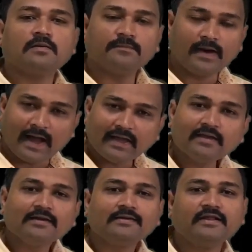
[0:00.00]
by
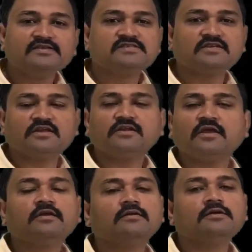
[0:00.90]

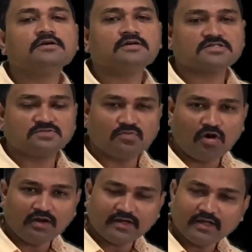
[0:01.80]
designating
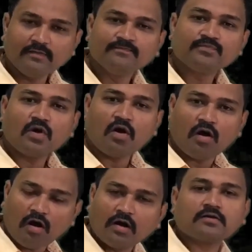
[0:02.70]
small d
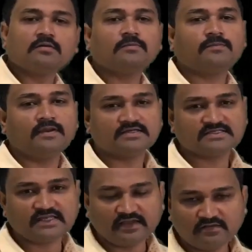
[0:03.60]
or plus
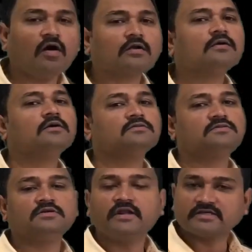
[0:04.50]
sign or
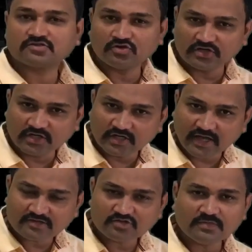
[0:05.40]
the
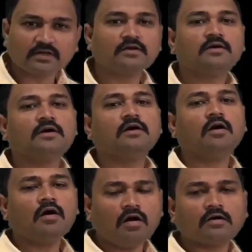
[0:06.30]
dextrorotatory isomer,
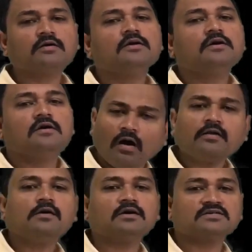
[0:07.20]
or
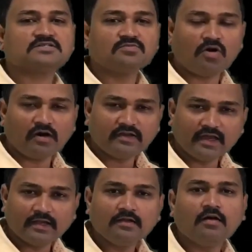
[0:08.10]
a small
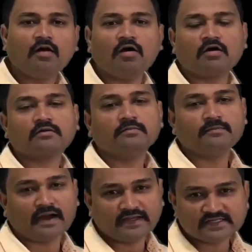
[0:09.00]
l or
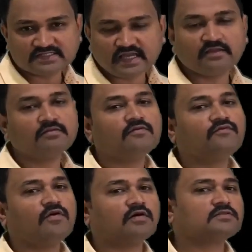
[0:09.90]
minus sign
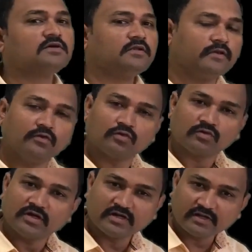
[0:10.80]
for the
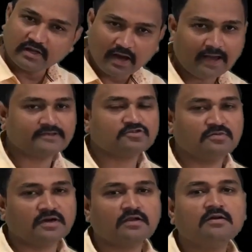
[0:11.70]
levorotatory
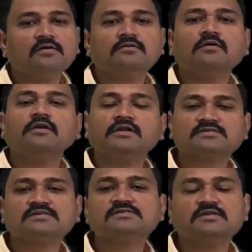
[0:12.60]
isomer. Now let
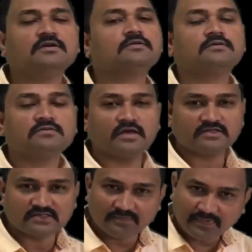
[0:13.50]
us consider the
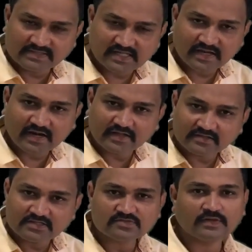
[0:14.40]
examples
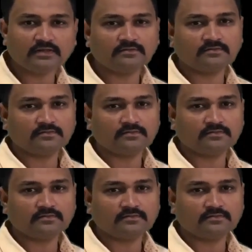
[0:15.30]
regarding this one.